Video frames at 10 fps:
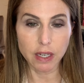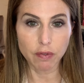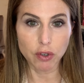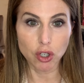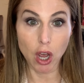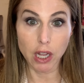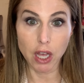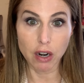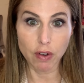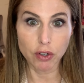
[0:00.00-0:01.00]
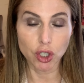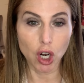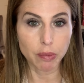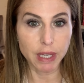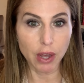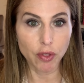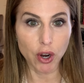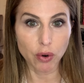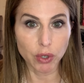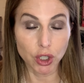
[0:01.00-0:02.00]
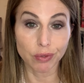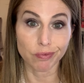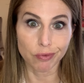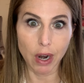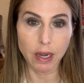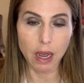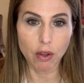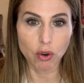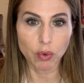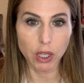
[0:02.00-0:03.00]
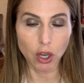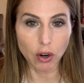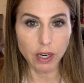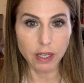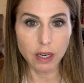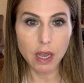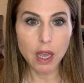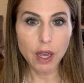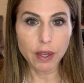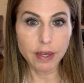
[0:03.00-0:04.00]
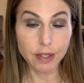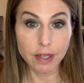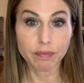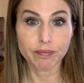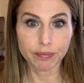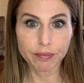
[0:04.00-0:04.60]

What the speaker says: And if there's not a lot of other jobs out there, which right now there really aren't, is it